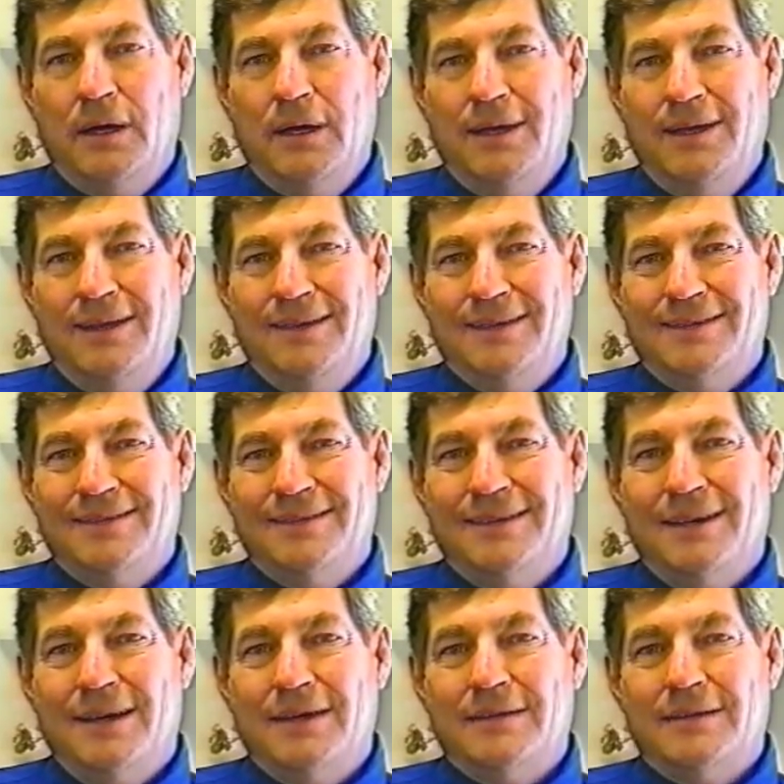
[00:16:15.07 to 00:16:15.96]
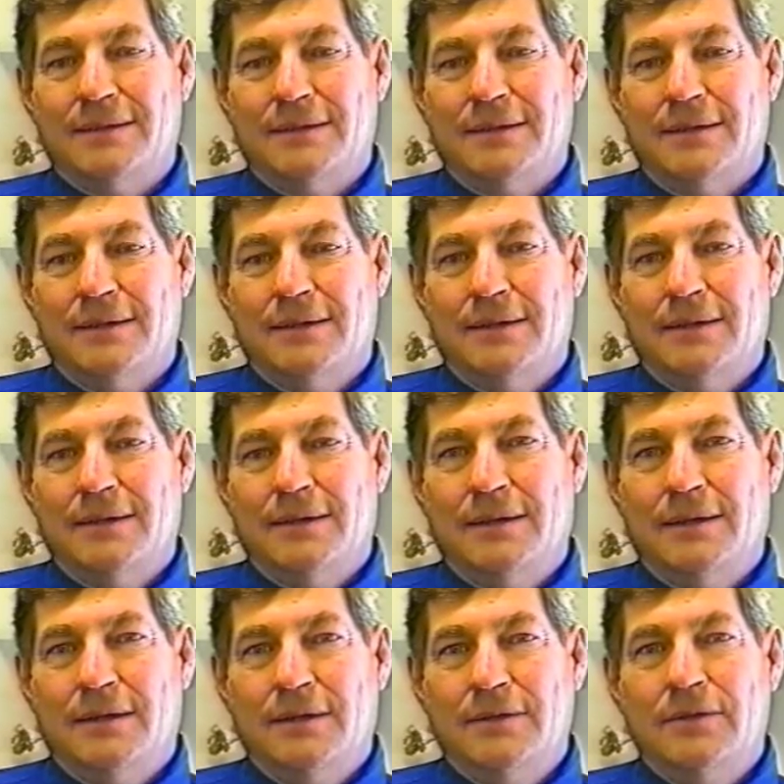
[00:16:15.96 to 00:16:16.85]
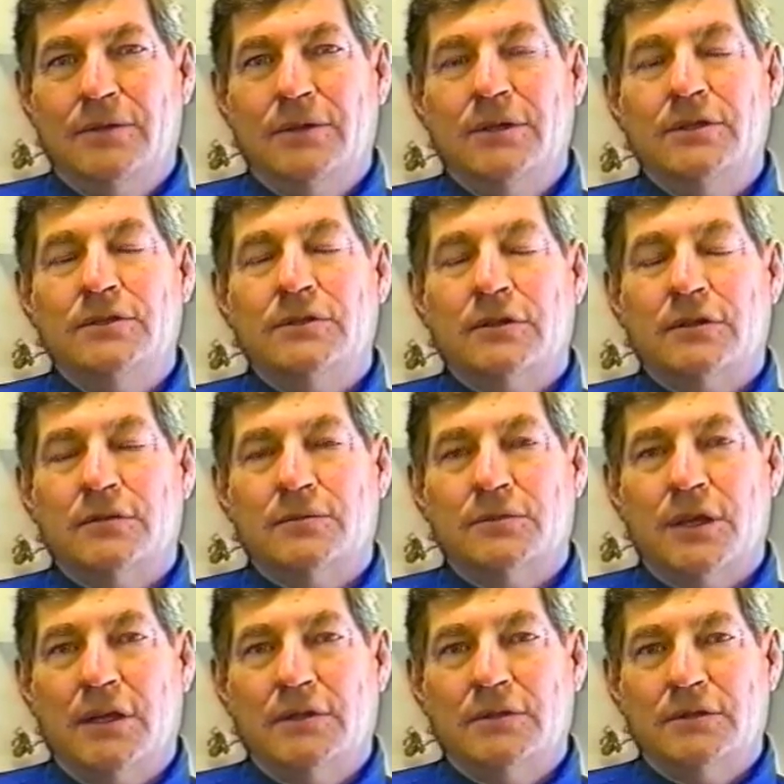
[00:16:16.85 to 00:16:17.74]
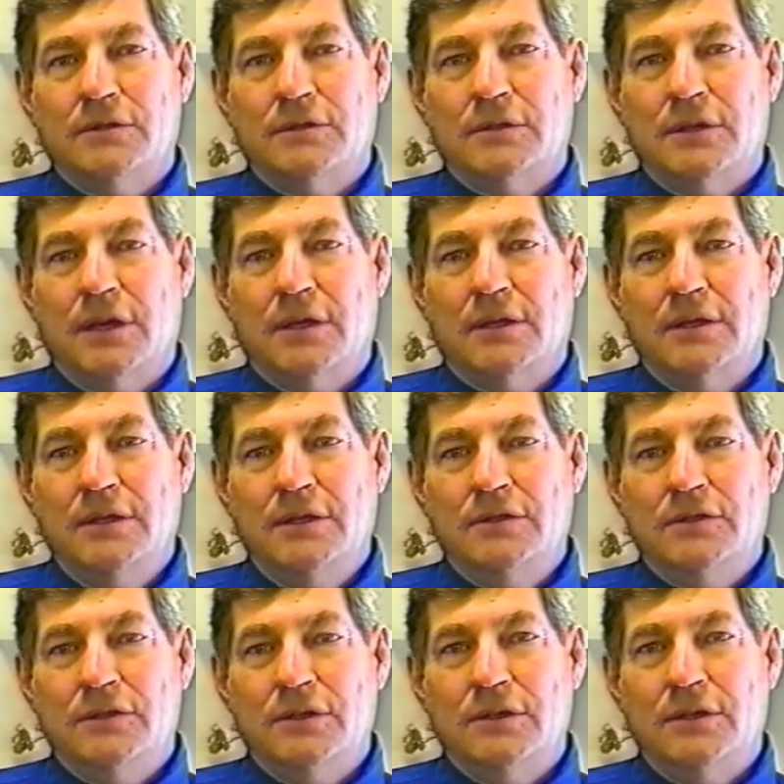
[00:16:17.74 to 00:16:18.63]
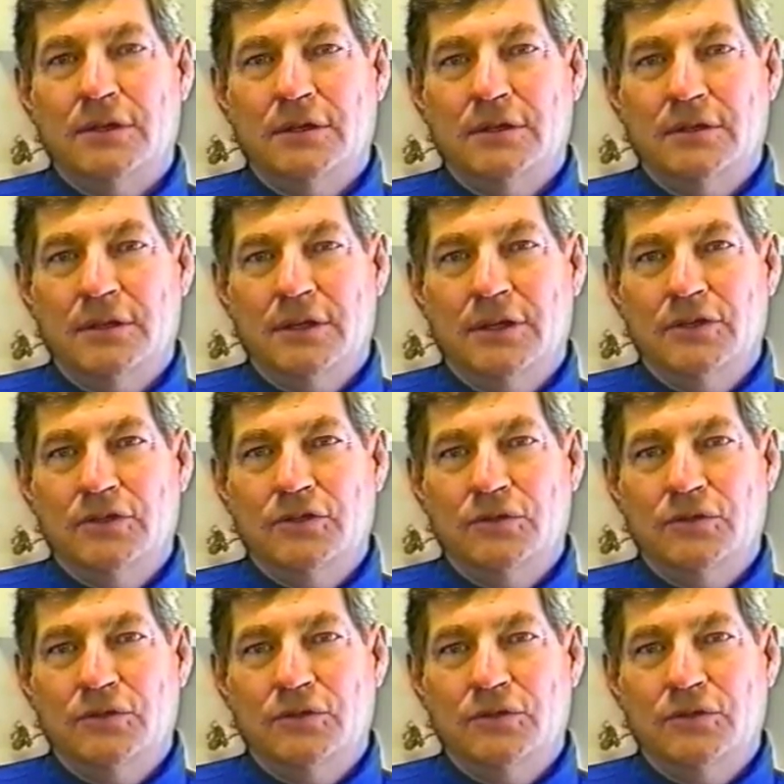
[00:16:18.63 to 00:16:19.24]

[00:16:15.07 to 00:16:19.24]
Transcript: It is not under any circumstances that easy unless